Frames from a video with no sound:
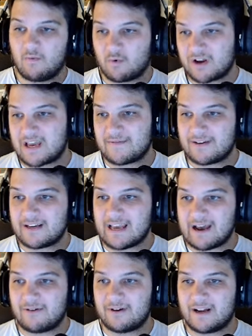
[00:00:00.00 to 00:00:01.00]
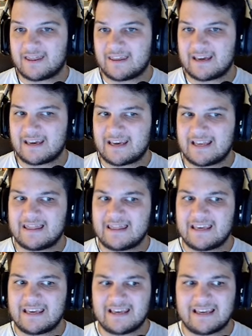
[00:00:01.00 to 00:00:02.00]
were given out, I think, in
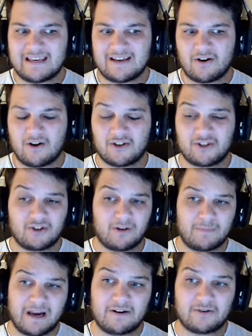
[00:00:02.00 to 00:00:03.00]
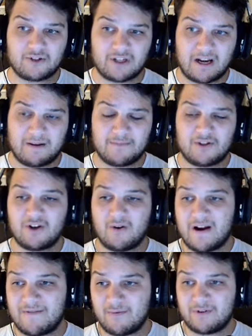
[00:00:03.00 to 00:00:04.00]
the All-Star Battle Shop,
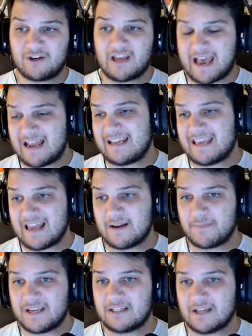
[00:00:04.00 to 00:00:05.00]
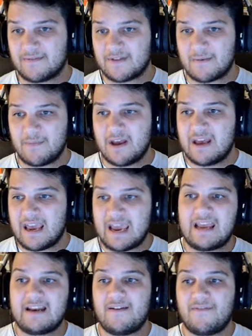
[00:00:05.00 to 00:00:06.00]
so everyone can get a piece of them,
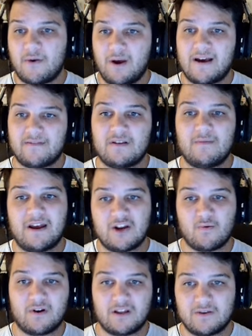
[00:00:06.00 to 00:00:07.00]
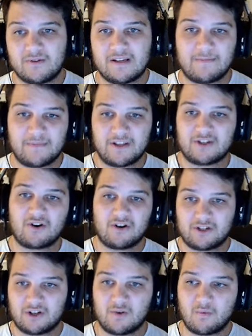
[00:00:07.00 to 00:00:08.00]
and if you have them and you want to use them, this
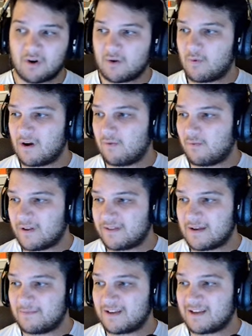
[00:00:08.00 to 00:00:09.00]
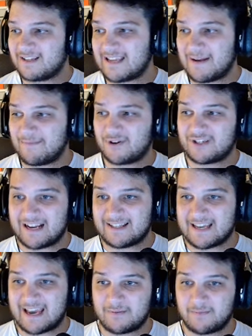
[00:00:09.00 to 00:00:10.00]
card is going to work well with them. A 10%
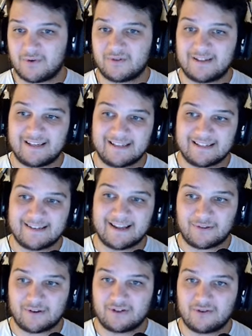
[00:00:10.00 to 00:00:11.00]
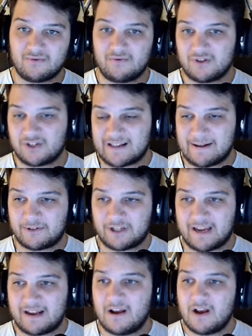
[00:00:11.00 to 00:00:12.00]
attack boost is nothing to
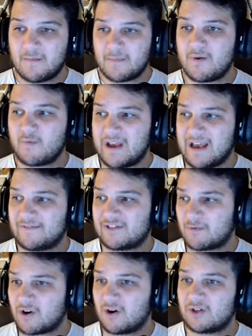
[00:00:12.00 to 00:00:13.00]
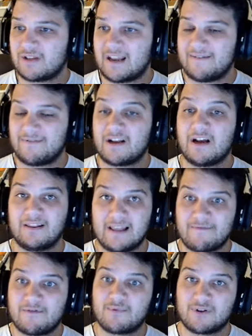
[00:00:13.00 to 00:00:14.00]
slouch at, but we have some cards that have like
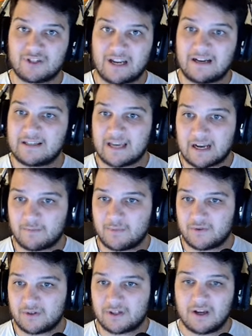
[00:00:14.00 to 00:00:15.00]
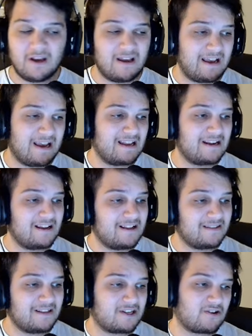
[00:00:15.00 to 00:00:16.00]
11% attack boost, and
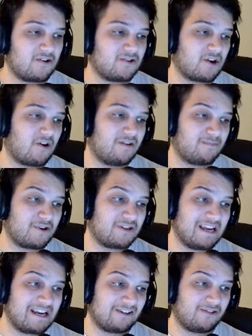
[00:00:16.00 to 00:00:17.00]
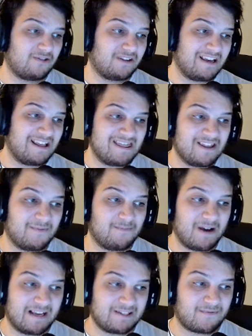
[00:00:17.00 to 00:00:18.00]
these cards aren't particularly the
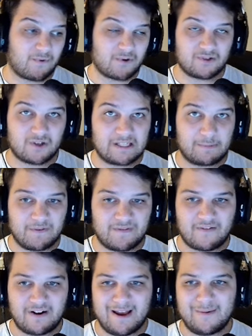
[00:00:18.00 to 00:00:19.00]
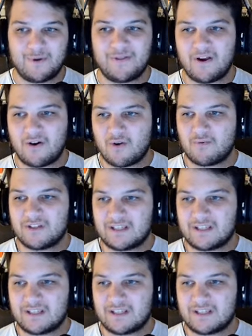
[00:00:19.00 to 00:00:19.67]
best 4 stars that we've ever had, but they all